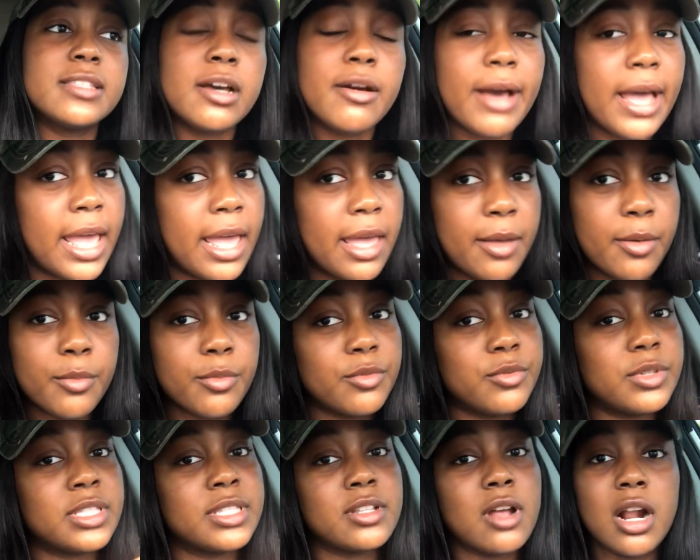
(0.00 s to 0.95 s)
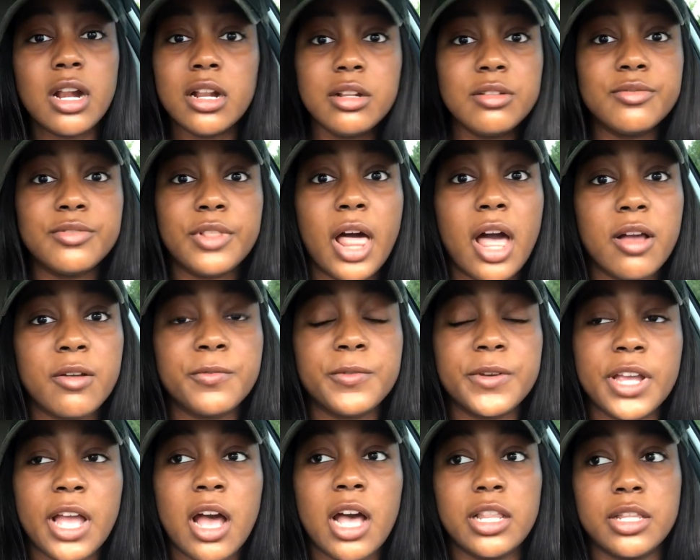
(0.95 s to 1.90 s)
So I had started a vlog
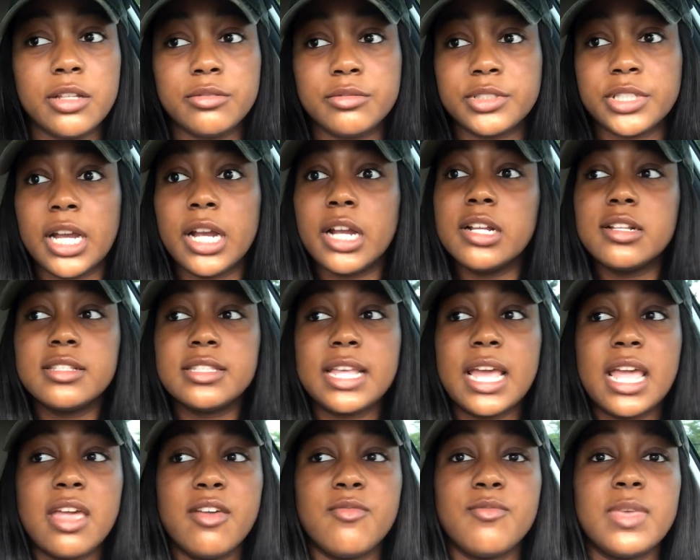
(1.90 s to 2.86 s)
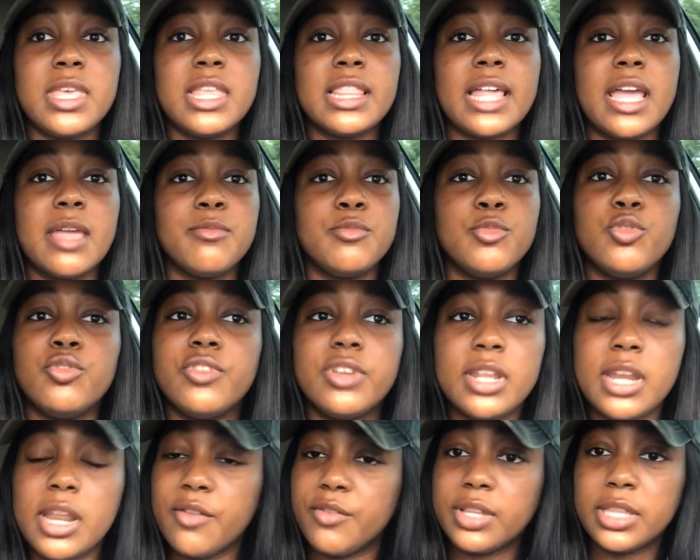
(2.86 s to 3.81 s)
for y'all on Thursday of me like
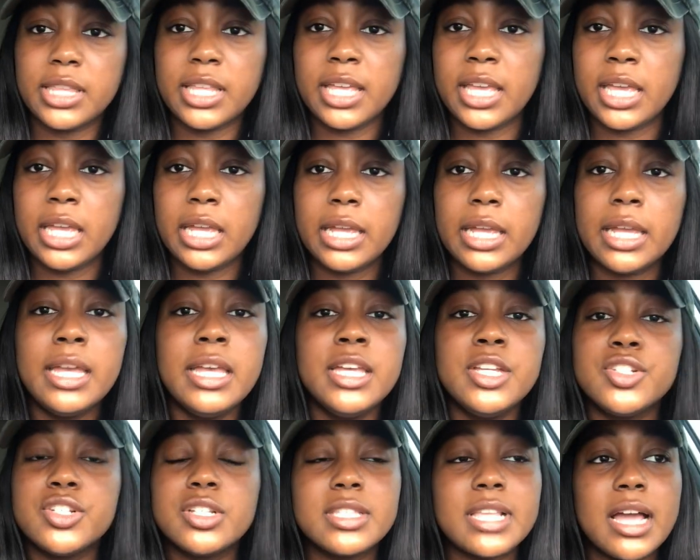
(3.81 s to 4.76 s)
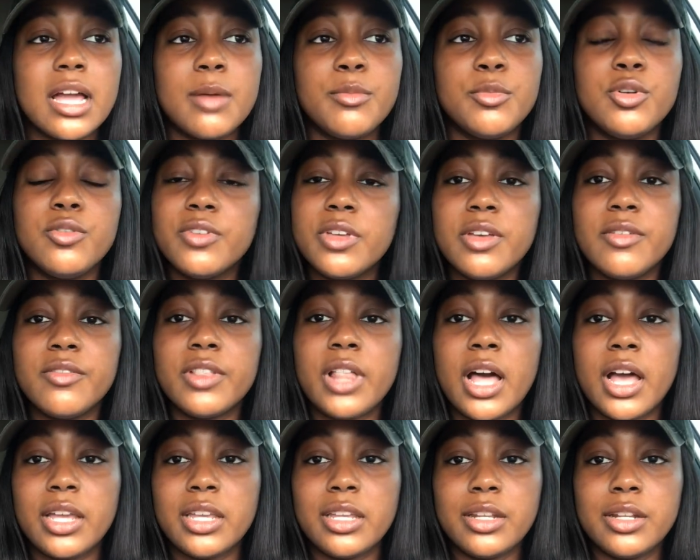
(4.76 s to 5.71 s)
moving everything. Just like a moving
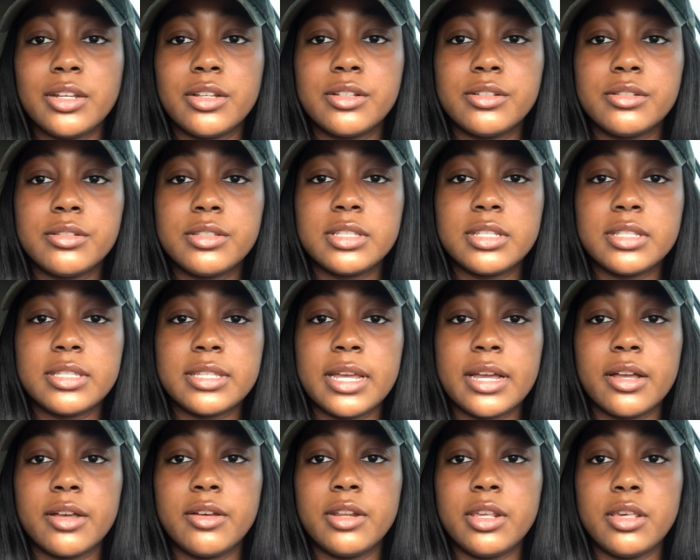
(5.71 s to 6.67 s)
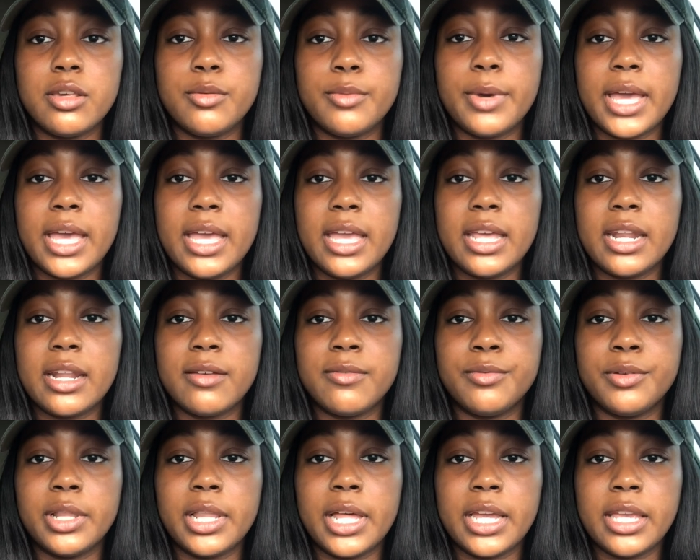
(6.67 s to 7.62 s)
vlog, you know, since I go to UA, and I
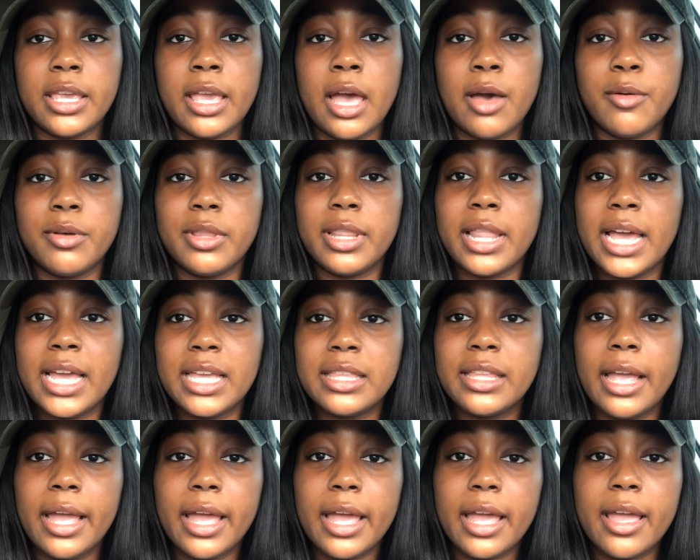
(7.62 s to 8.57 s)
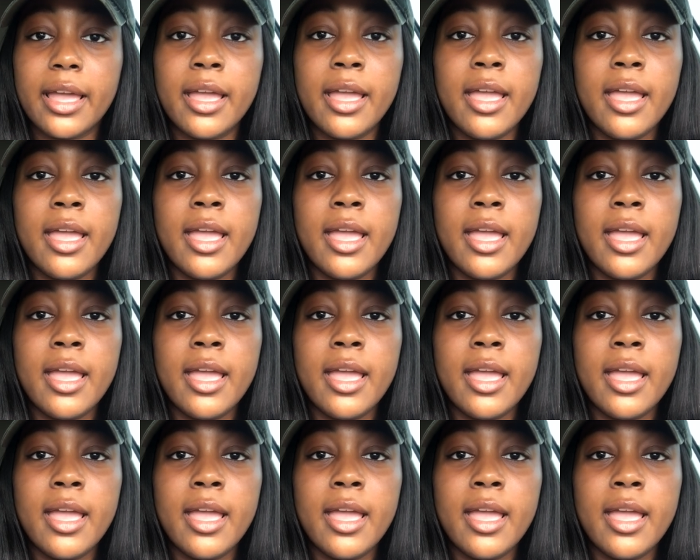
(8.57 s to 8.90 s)
feel like y'all would like that.